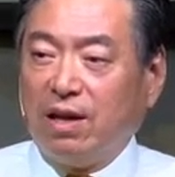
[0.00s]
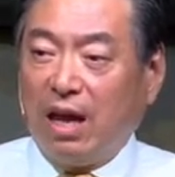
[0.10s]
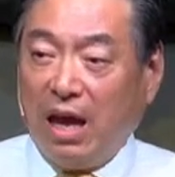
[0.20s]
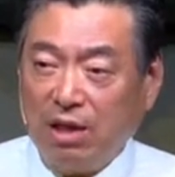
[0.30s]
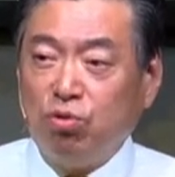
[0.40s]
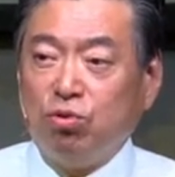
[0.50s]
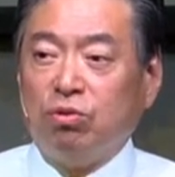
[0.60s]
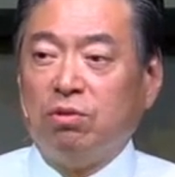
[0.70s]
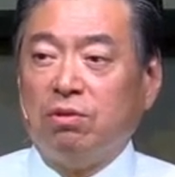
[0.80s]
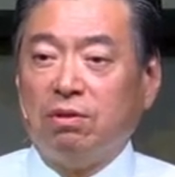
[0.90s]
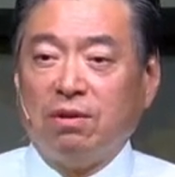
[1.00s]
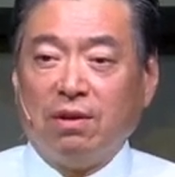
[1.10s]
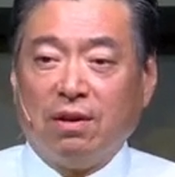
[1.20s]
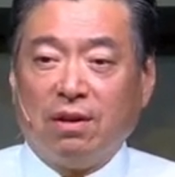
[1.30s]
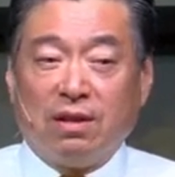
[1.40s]
Andrew.
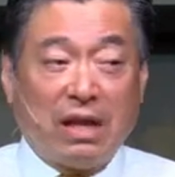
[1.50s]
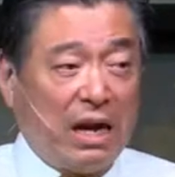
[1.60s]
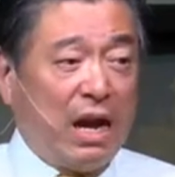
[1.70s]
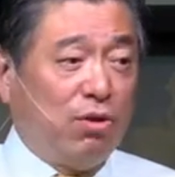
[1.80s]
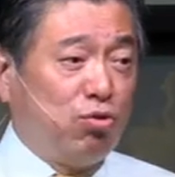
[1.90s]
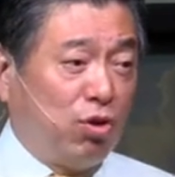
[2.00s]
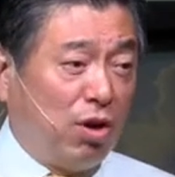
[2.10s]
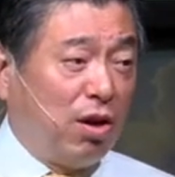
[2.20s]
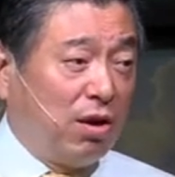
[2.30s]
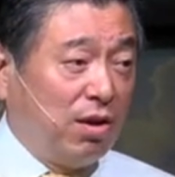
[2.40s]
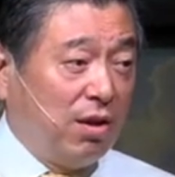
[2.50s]
Not Andrew Hall.